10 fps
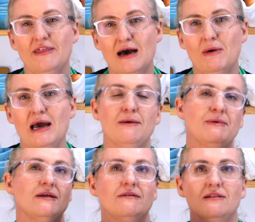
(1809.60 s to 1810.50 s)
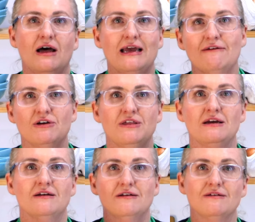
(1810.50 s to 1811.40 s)
way, but like
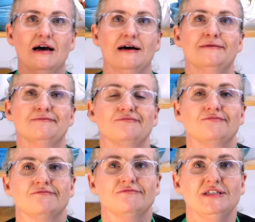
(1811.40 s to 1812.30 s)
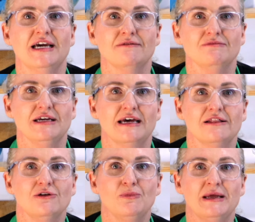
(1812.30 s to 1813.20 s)
everything, yeah, you get a
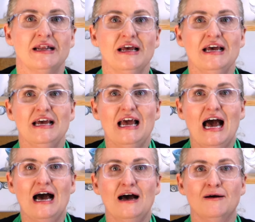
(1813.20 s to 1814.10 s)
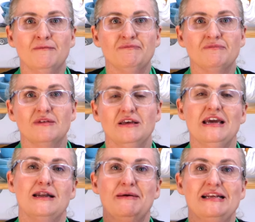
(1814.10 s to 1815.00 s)
little bit. You
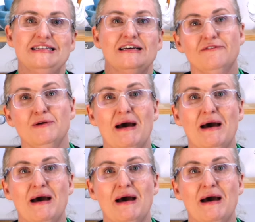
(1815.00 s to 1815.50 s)
get a better deal if you pay